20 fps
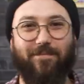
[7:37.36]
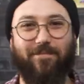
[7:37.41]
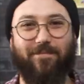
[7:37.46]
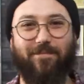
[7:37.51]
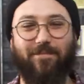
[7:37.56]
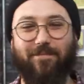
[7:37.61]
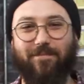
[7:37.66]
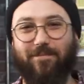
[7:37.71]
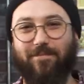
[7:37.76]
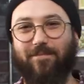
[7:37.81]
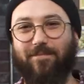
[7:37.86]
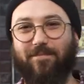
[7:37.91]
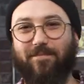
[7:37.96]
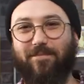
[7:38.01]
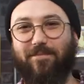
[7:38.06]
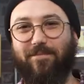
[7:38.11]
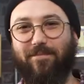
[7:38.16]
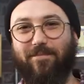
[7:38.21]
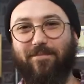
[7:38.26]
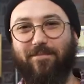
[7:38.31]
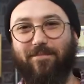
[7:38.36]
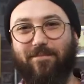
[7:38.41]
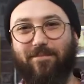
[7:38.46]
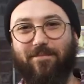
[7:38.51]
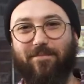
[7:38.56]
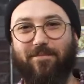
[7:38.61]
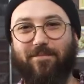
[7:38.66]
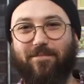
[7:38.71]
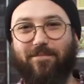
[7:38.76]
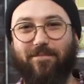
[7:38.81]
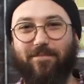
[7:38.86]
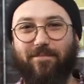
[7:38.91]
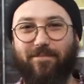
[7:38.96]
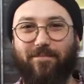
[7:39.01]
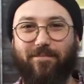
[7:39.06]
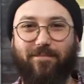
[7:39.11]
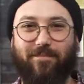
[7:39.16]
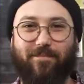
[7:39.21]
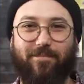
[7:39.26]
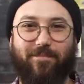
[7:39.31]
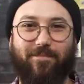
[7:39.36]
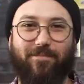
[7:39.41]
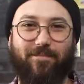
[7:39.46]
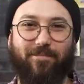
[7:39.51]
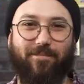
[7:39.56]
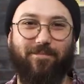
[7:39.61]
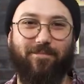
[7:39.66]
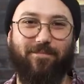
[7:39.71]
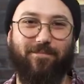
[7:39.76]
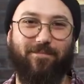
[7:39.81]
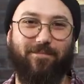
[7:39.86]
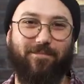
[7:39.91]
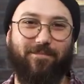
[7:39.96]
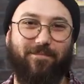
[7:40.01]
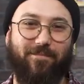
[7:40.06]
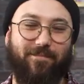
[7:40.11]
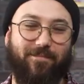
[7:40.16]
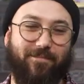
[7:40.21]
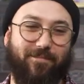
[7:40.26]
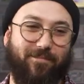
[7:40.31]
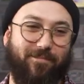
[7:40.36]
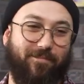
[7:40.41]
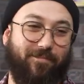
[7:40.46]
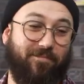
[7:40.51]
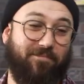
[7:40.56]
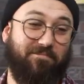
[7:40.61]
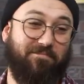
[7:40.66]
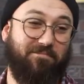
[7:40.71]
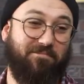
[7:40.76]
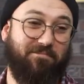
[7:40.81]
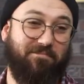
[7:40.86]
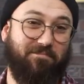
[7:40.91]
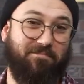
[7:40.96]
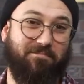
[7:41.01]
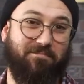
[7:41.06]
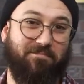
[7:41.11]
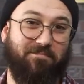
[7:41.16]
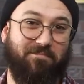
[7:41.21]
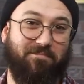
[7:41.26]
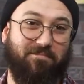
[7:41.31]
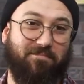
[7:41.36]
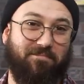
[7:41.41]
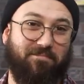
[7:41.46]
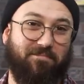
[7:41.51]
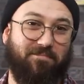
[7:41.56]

(not speaking)